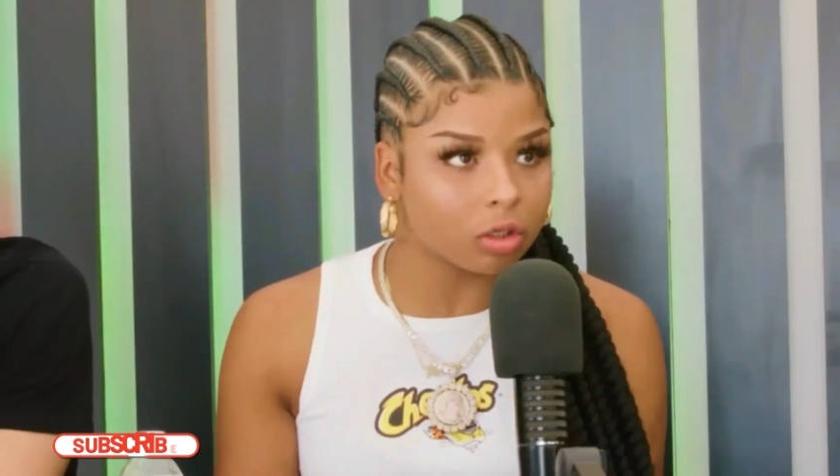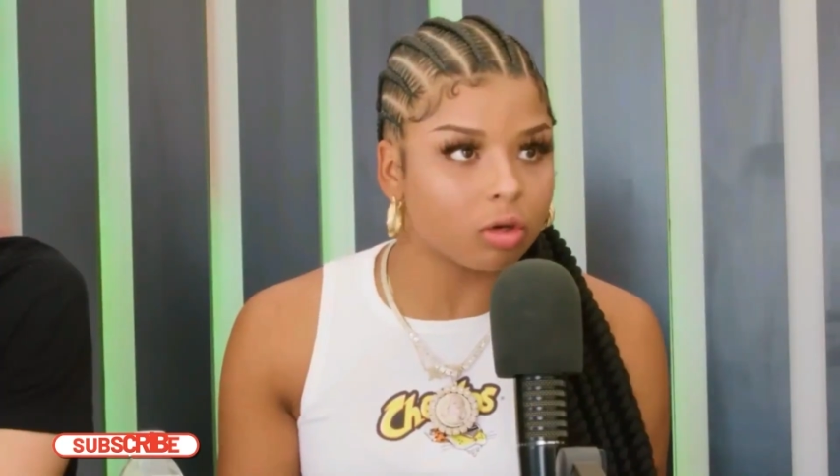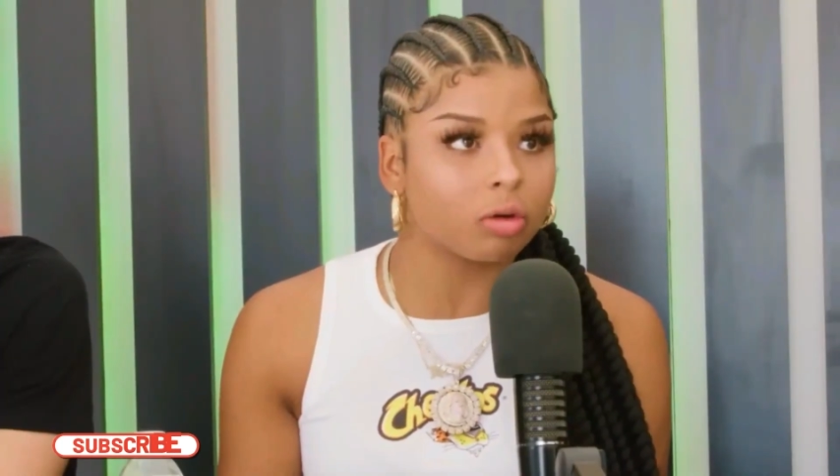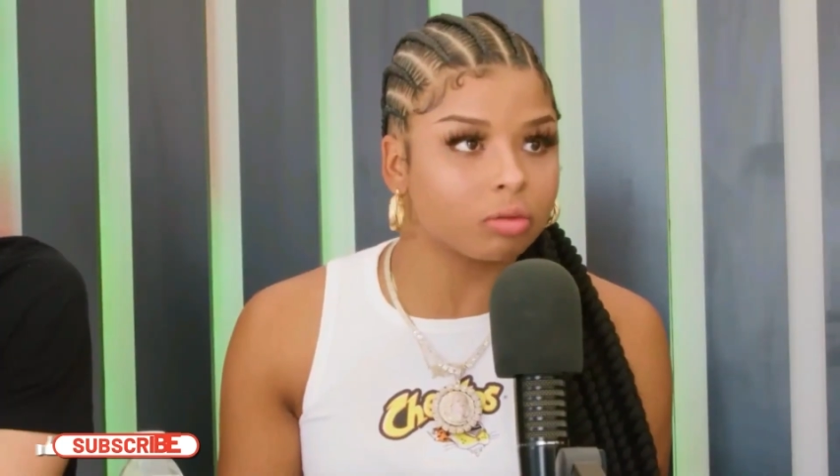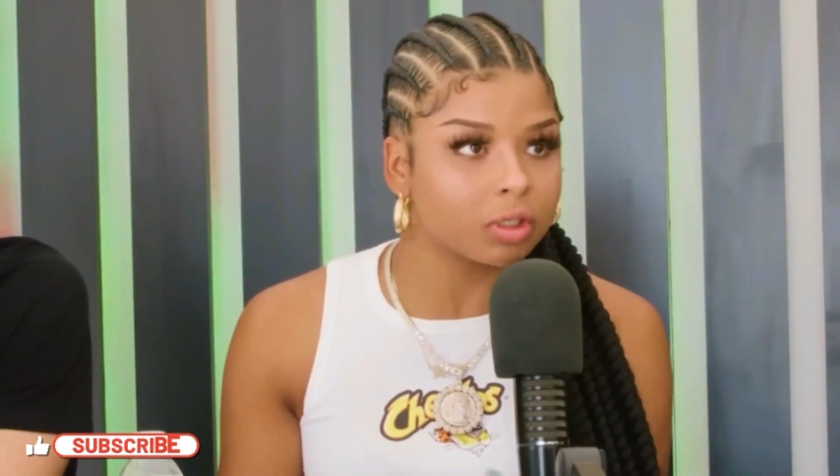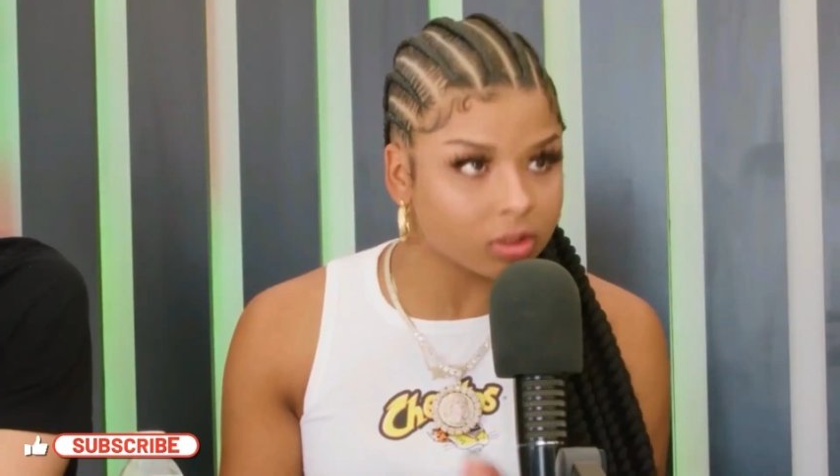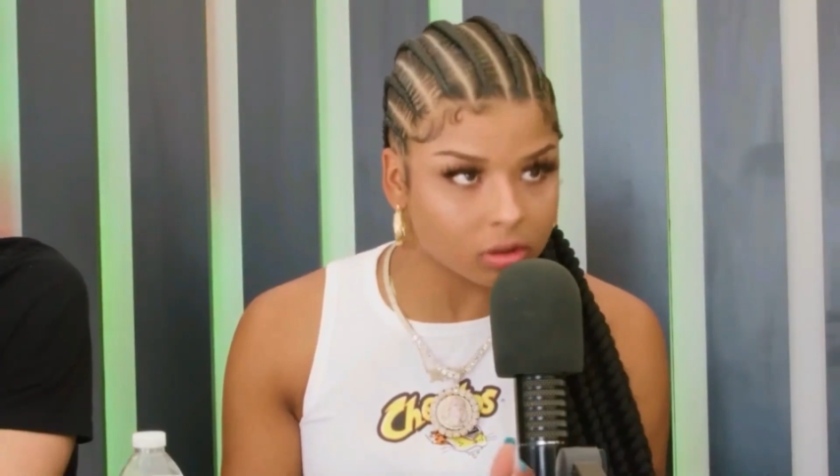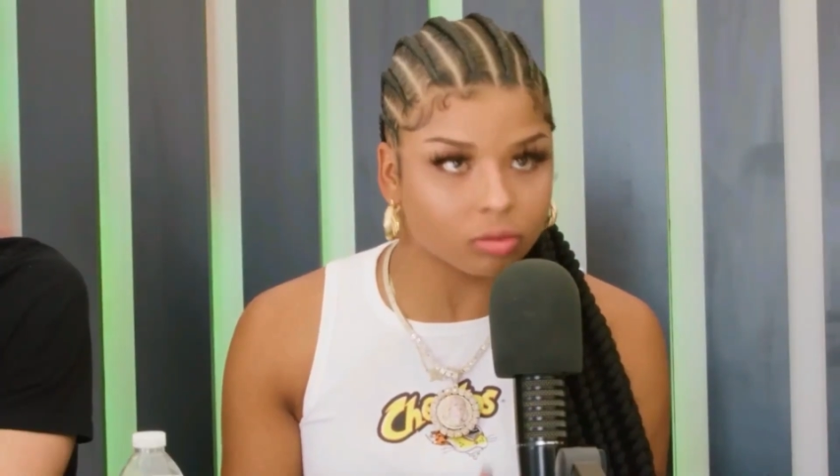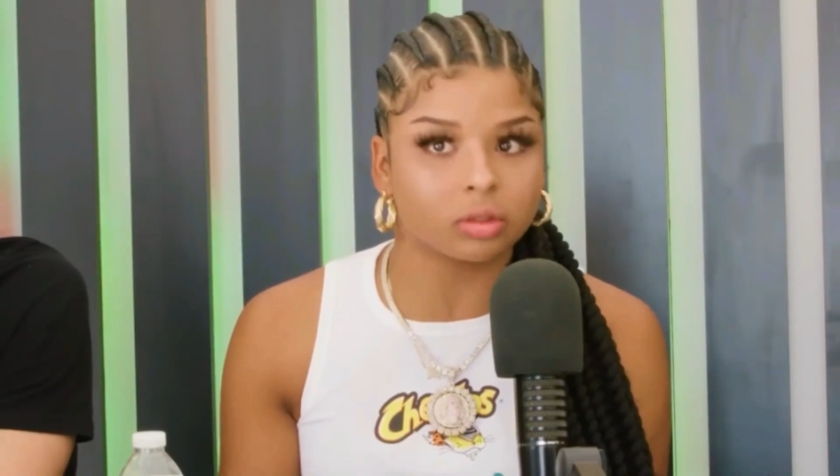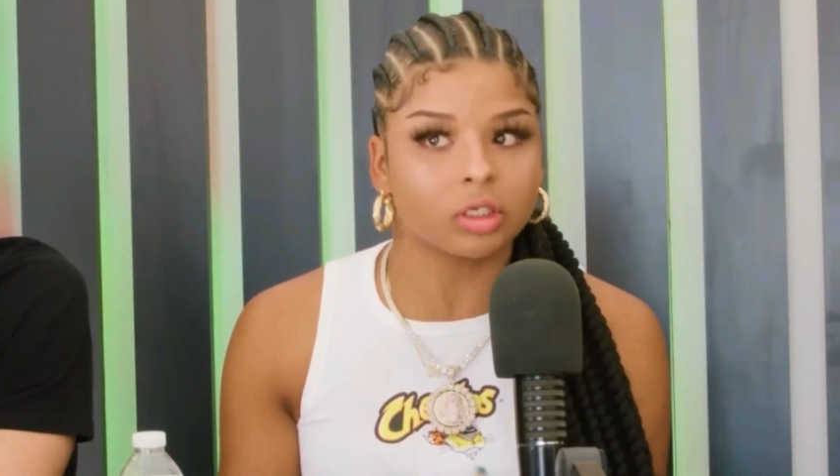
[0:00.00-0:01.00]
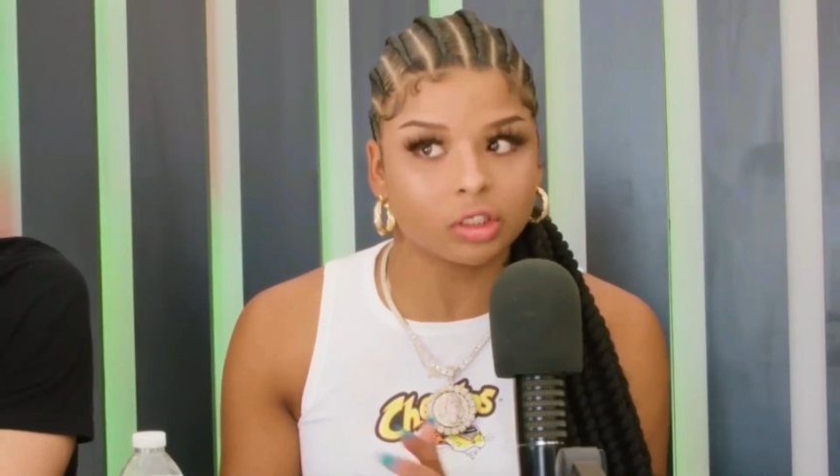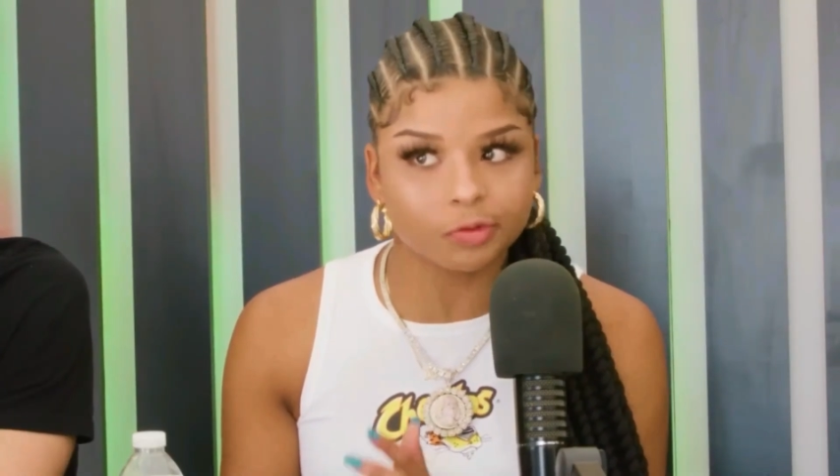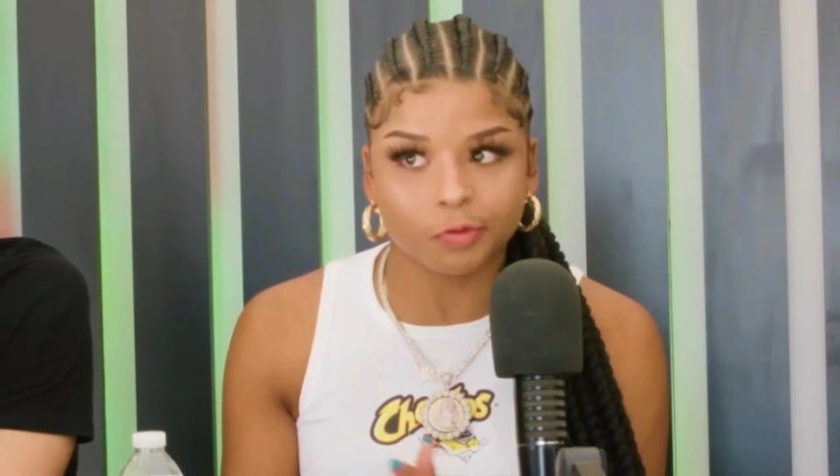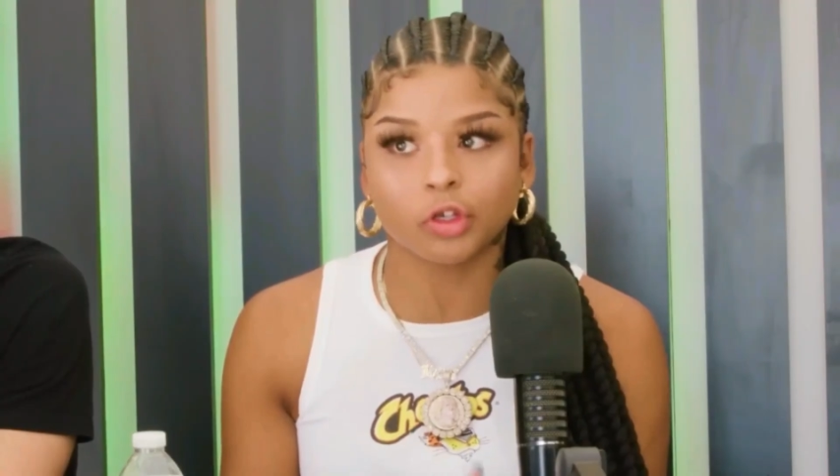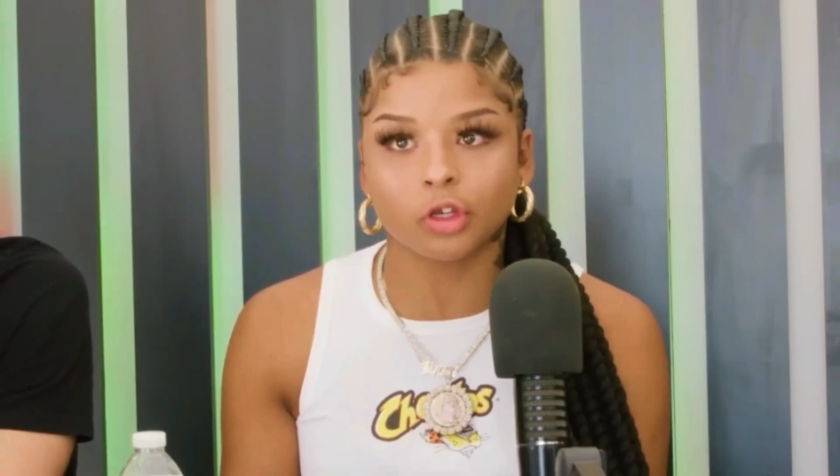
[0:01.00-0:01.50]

especially in light of what